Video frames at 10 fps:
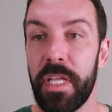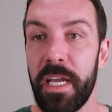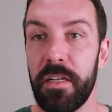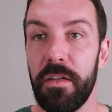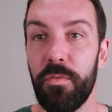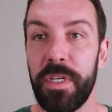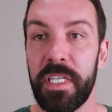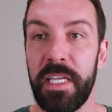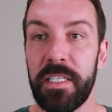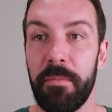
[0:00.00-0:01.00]
down, we
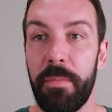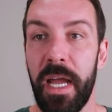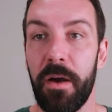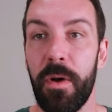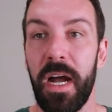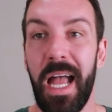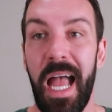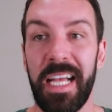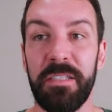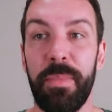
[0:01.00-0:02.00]
see SunPower
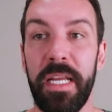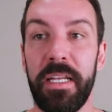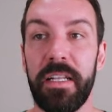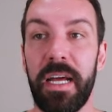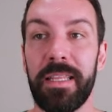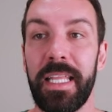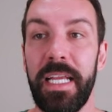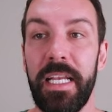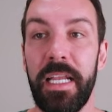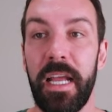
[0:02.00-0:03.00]
has been
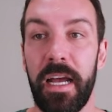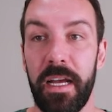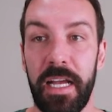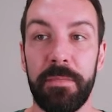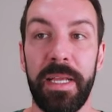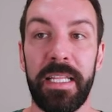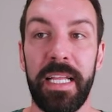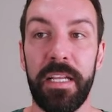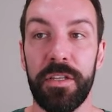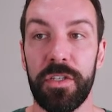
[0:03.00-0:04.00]

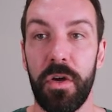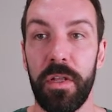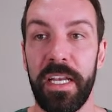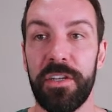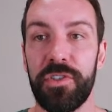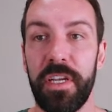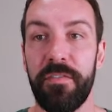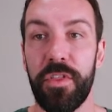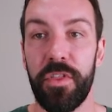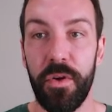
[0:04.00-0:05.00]
leading the solar industry
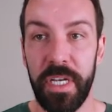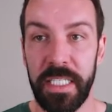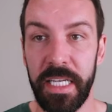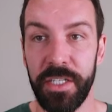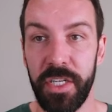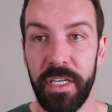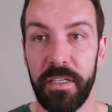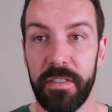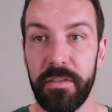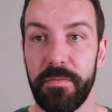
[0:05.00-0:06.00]
for 36
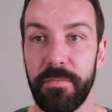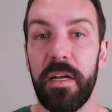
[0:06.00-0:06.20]
years.